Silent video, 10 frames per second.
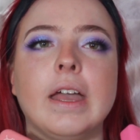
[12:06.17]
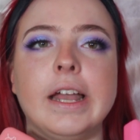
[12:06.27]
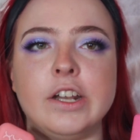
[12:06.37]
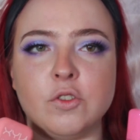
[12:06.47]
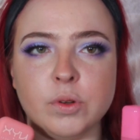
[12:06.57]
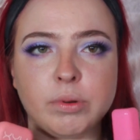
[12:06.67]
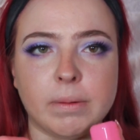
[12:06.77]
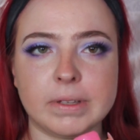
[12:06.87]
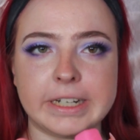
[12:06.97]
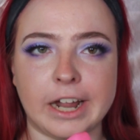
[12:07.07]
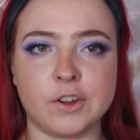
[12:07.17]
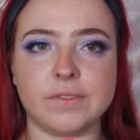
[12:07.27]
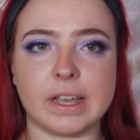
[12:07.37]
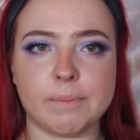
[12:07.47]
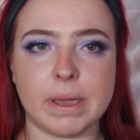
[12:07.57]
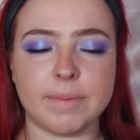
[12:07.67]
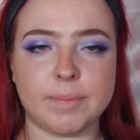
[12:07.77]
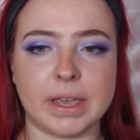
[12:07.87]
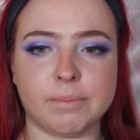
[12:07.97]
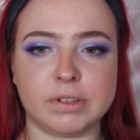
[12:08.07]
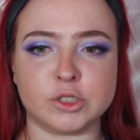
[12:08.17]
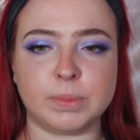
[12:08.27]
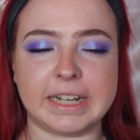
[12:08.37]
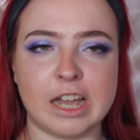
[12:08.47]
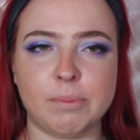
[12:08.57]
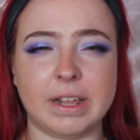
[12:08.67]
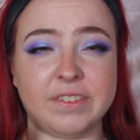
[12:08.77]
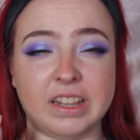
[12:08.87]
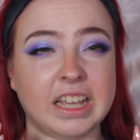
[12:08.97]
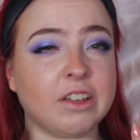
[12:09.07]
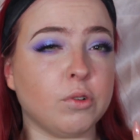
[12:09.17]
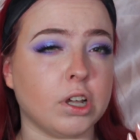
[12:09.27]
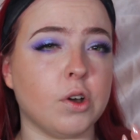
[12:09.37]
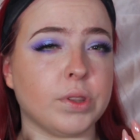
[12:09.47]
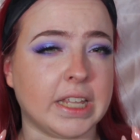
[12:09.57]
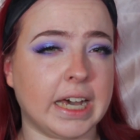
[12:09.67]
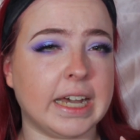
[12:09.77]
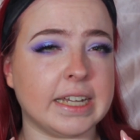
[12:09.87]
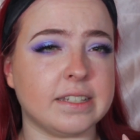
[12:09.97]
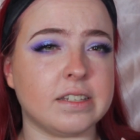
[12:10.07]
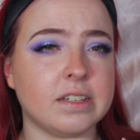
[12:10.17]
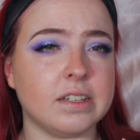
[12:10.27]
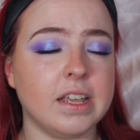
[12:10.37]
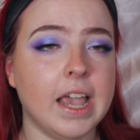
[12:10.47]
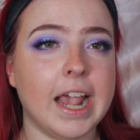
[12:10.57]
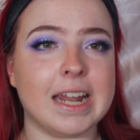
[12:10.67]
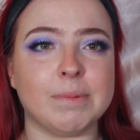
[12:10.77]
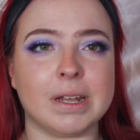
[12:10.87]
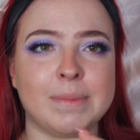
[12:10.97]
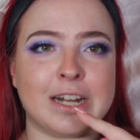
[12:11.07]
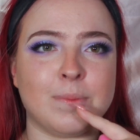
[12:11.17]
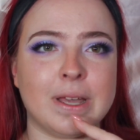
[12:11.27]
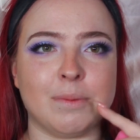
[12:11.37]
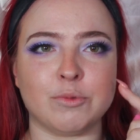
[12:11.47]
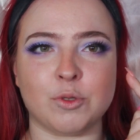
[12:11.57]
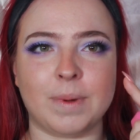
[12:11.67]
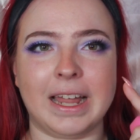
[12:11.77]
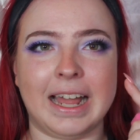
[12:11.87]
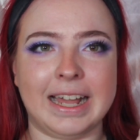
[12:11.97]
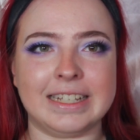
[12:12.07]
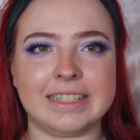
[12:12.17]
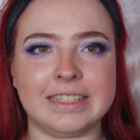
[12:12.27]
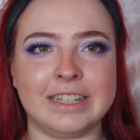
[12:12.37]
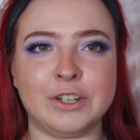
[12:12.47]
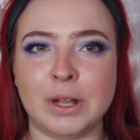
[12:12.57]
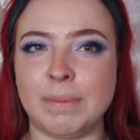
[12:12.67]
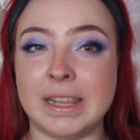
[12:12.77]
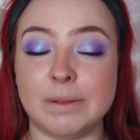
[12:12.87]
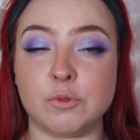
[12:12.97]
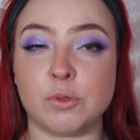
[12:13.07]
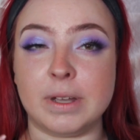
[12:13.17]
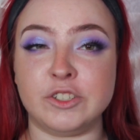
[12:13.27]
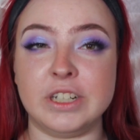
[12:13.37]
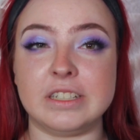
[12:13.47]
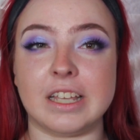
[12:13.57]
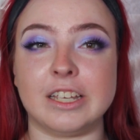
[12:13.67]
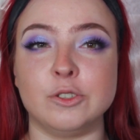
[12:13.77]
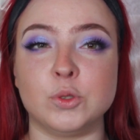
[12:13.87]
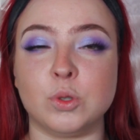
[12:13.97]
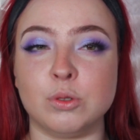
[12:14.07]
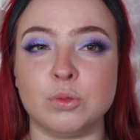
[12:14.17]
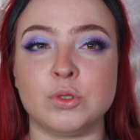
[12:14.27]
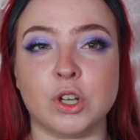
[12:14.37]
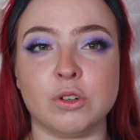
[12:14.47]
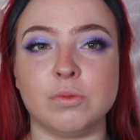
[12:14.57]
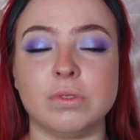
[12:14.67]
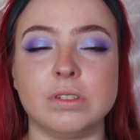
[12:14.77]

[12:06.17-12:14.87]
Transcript: I know we're probably tired of like a baby pink blush by now, but I feel like it would go with the eyes. And I'm gonna match my lips with my eyes and not my lips with my cheeks like usual, so